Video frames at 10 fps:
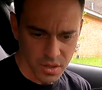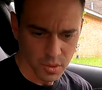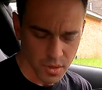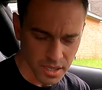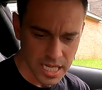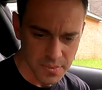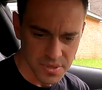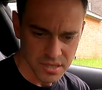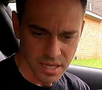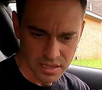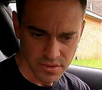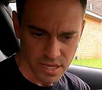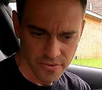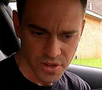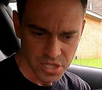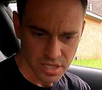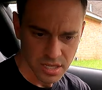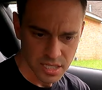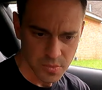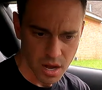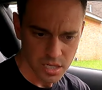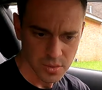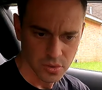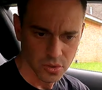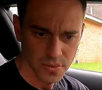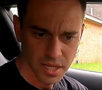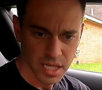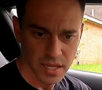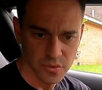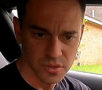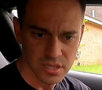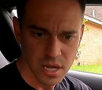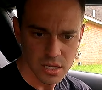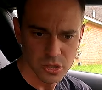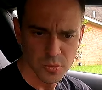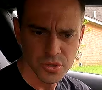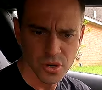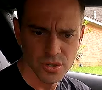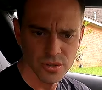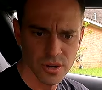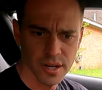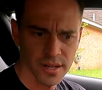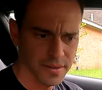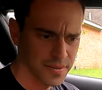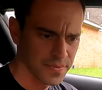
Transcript: We want to keep this thing as efficient as possible, even with the stock supercharger on it.